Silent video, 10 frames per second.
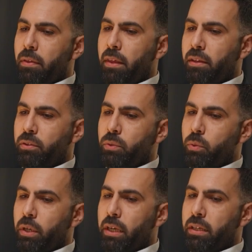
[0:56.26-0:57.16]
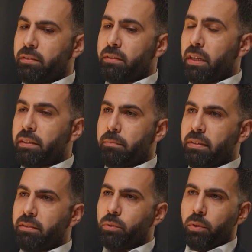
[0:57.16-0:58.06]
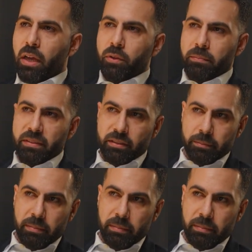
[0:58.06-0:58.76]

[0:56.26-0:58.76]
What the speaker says: they do is start a business without a business